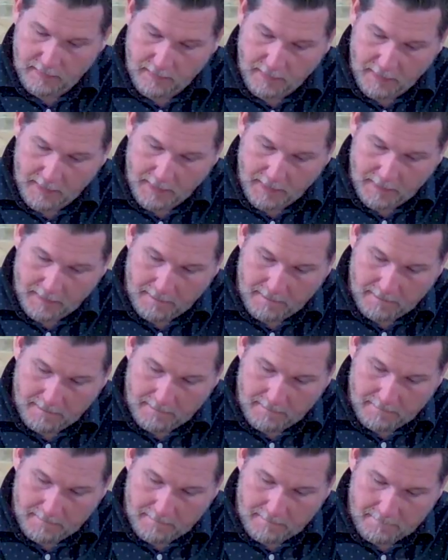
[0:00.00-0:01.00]

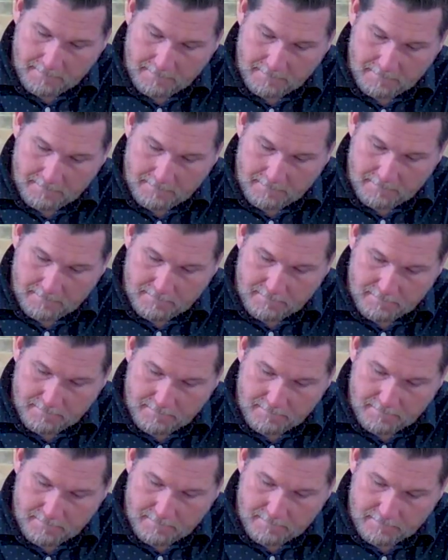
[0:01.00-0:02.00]

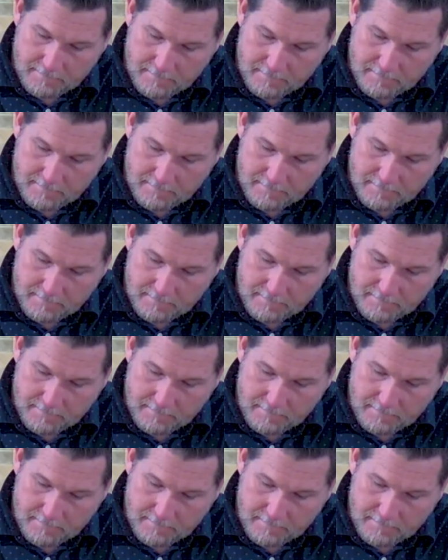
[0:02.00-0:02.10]
(silence)